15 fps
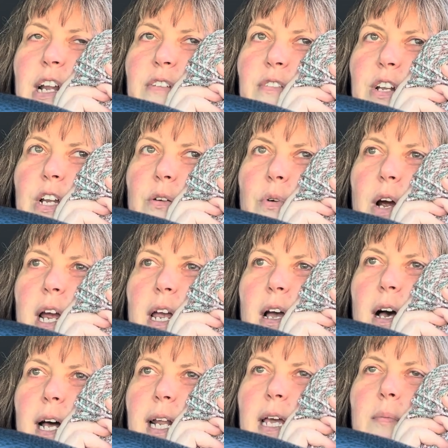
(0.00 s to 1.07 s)
even know where I
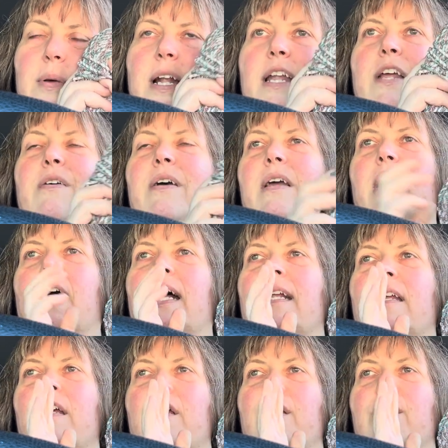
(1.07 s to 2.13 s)
got it, but I know I got
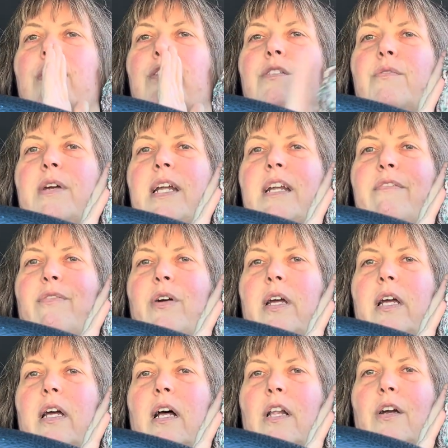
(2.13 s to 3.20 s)
3
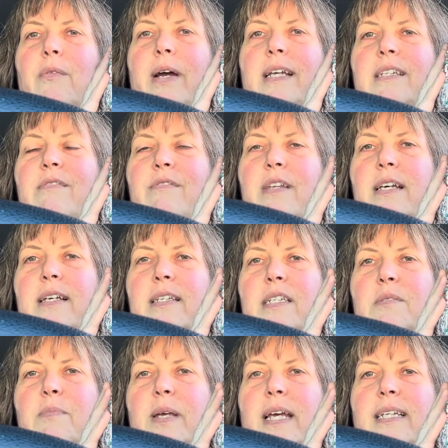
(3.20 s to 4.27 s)
different colorways of
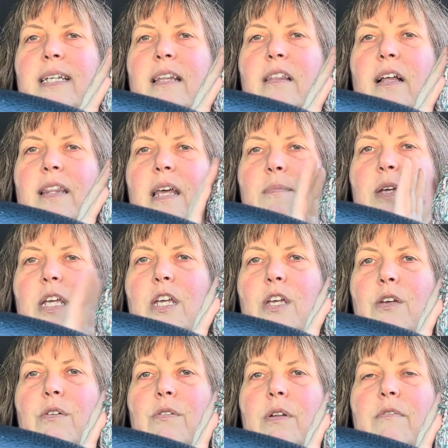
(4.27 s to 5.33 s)
this because I thought they'd be
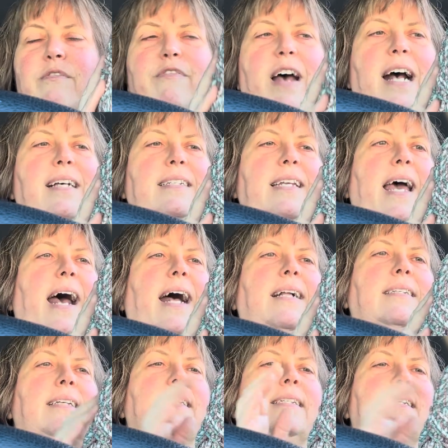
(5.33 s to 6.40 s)
cute, fast
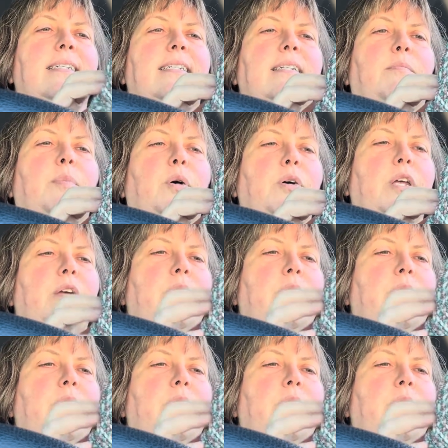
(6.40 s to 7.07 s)
hats, because this is a bulky